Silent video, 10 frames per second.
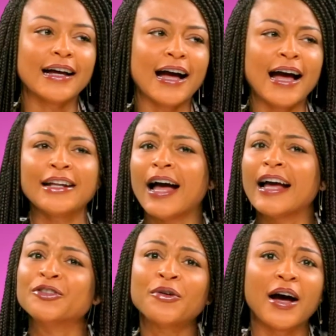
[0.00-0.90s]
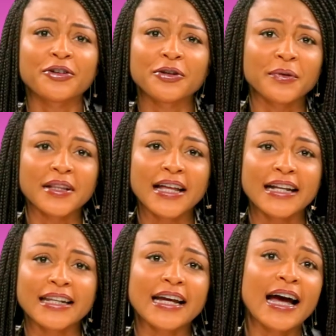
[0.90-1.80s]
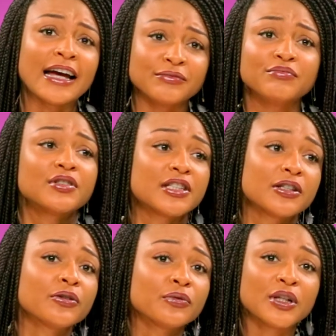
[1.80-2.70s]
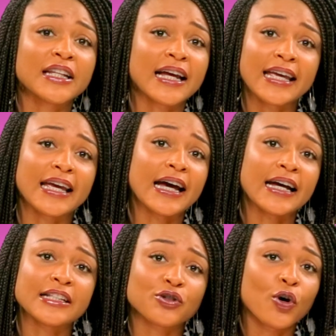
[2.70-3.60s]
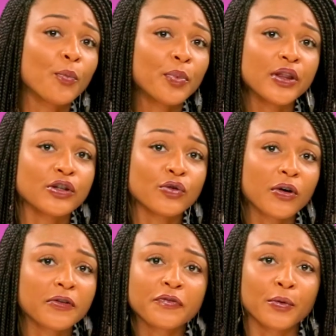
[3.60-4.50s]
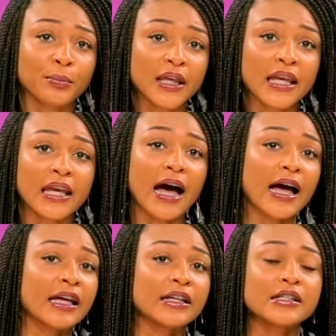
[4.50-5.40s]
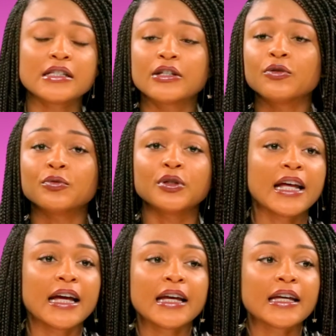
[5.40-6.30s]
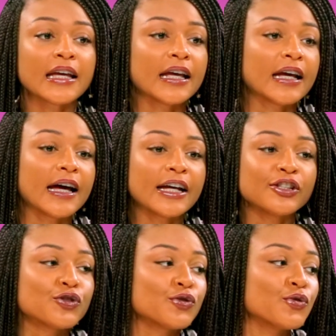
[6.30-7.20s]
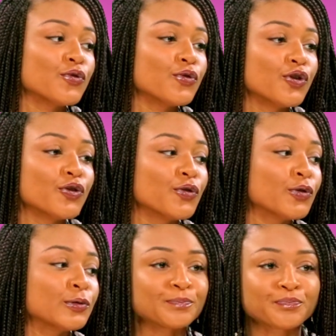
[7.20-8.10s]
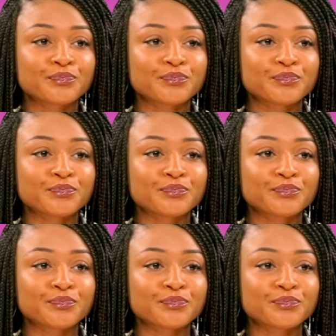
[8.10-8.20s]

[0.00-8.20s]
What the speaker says: I don't agree with that. Like, I still would like a guy to open the door for me. I still would like a guy to,